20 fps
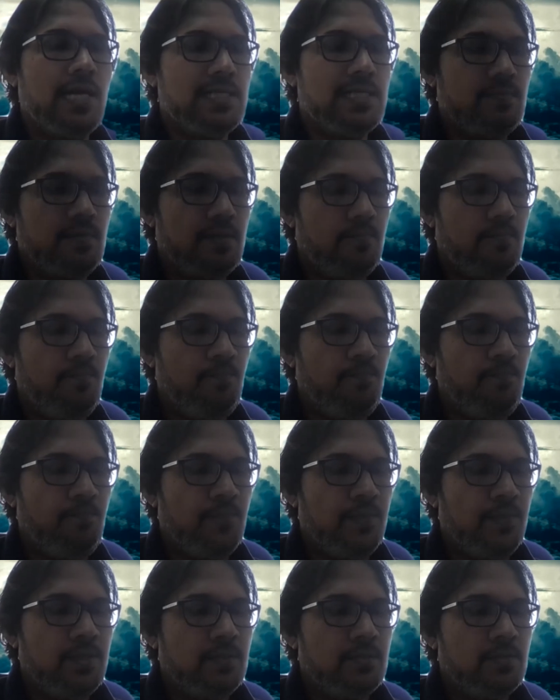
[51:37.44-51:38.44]
as well
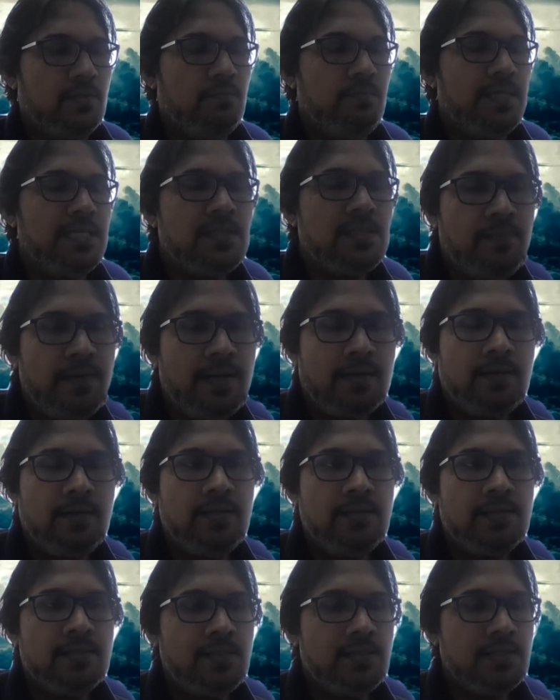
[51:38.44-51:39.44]
so best
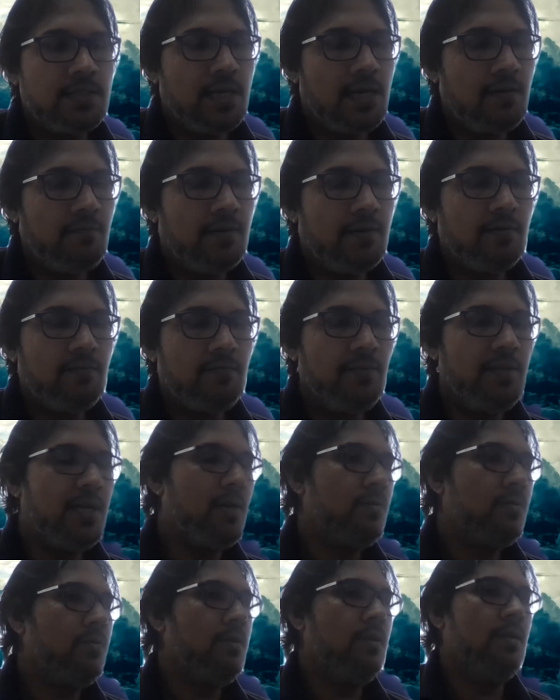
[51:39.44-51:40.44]
practices are what we have to